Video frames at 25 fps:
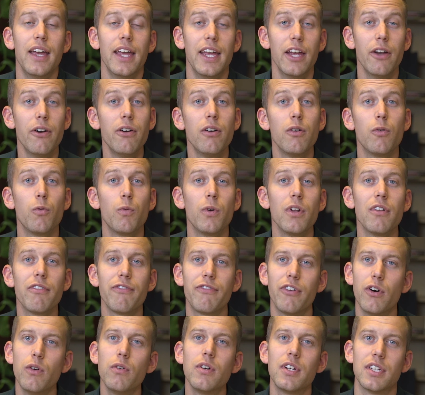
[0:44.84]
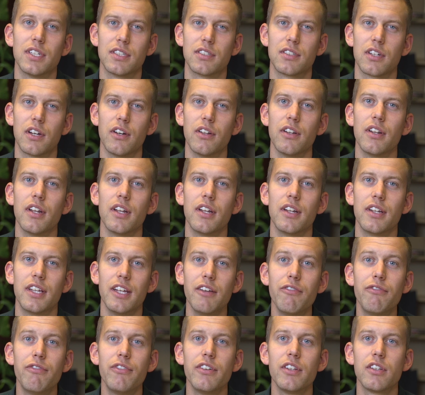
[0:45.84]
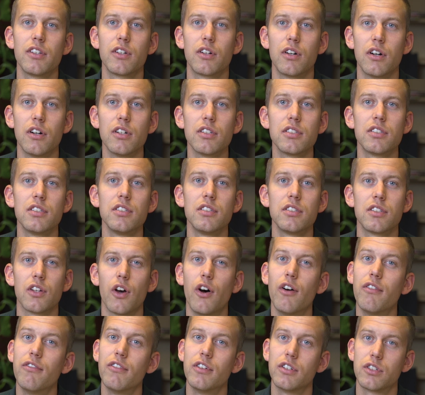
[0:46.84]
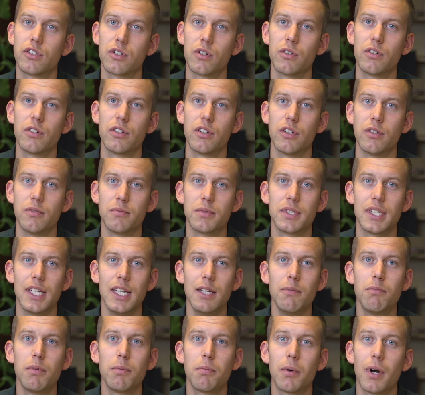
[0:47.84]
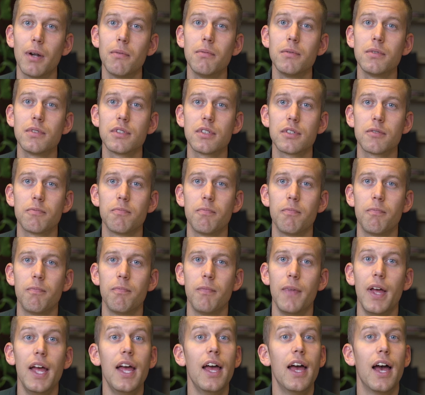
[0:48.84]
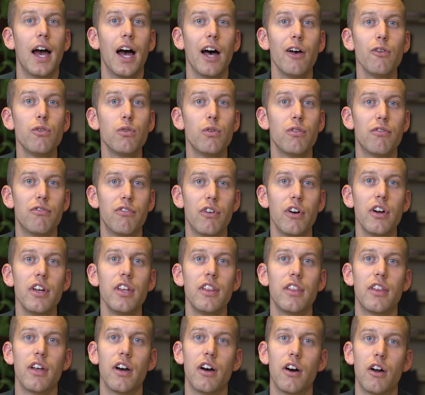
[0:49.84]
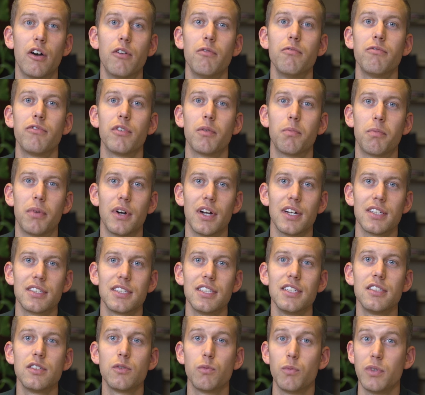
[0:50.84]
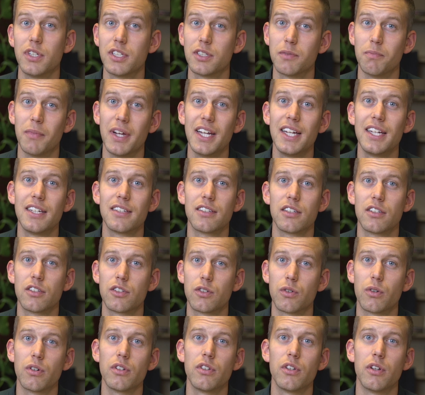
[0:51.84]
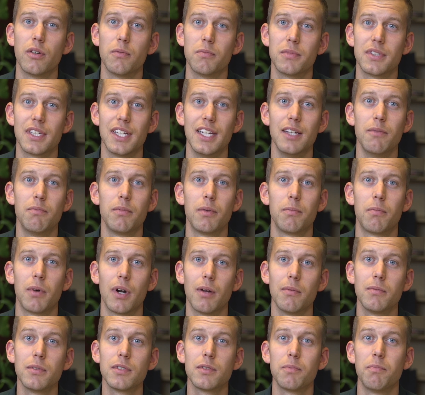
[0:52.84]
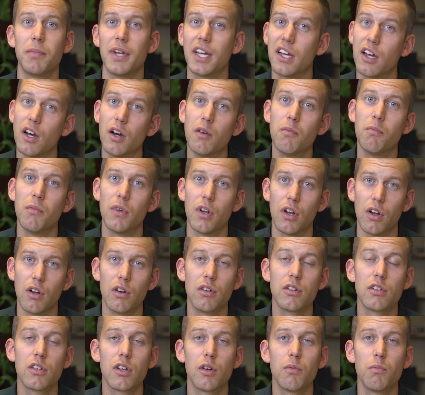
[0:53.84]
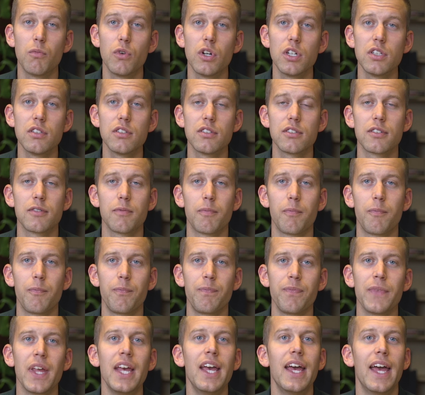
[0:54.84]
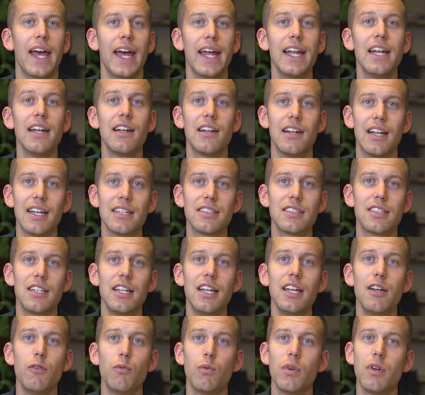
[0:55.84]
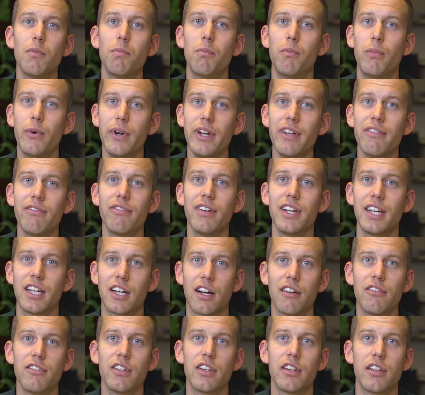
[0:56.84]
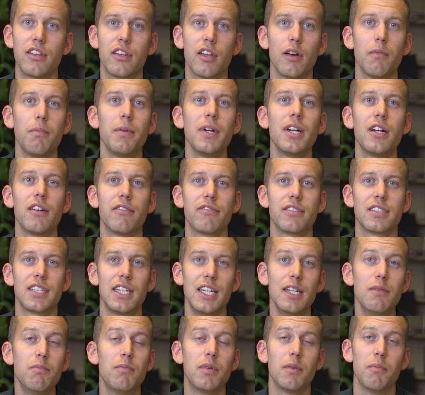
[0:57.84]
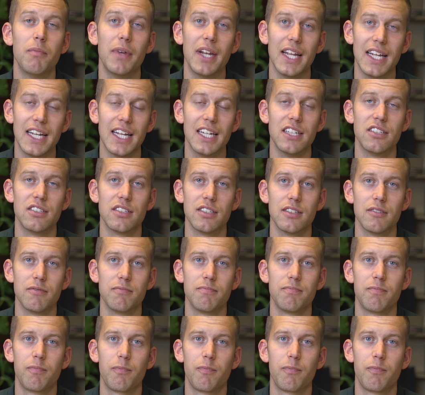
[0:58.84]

Here we'll focus on different causes of short-term sleep problems, how to avoid the harmful process which makes short-term sleep problems become long-term ones, and lastly we'll briefly cover the topic of sleep medication.